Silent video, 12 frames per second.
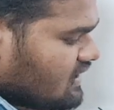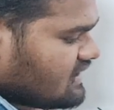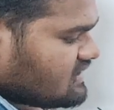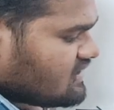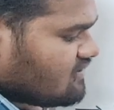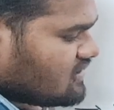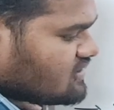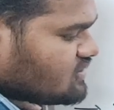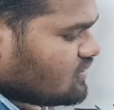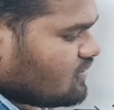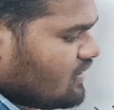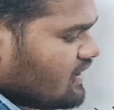that is equals
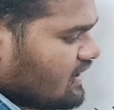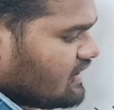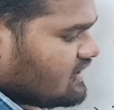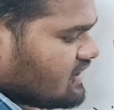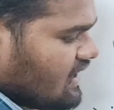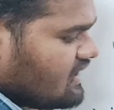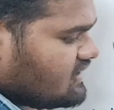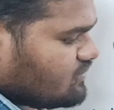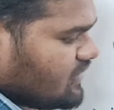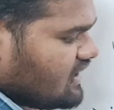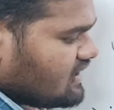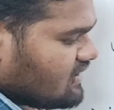to 8
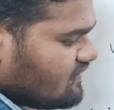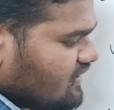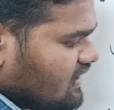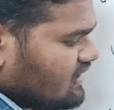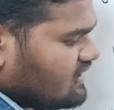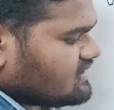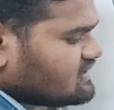meter per